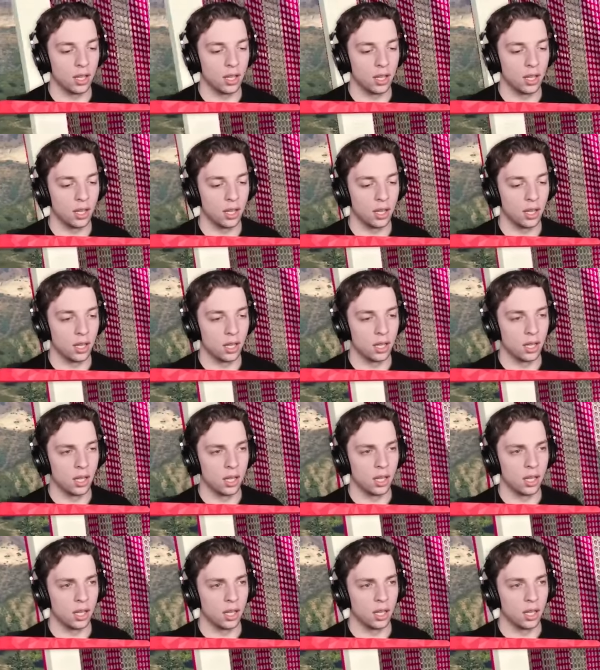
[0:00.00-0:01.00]

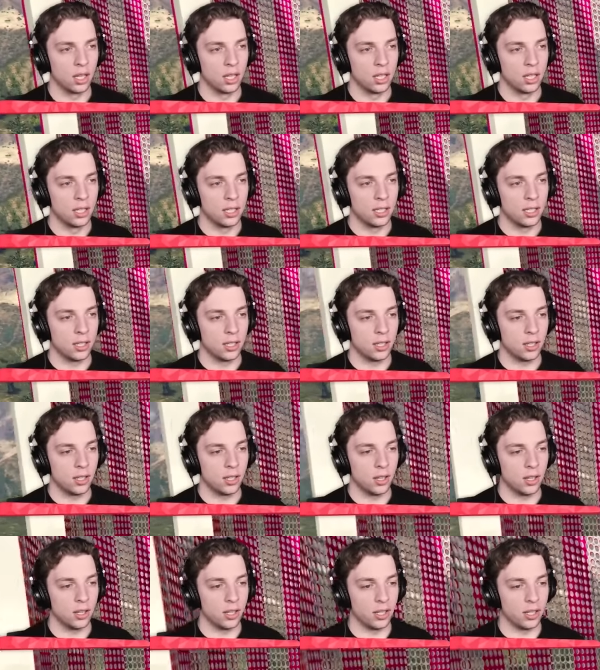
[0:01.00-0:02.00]

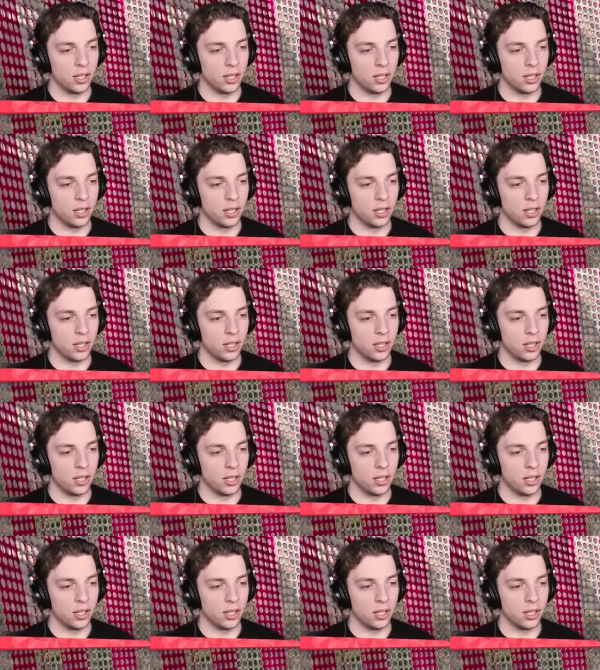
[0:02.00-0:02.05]
No one is speaking in this clip.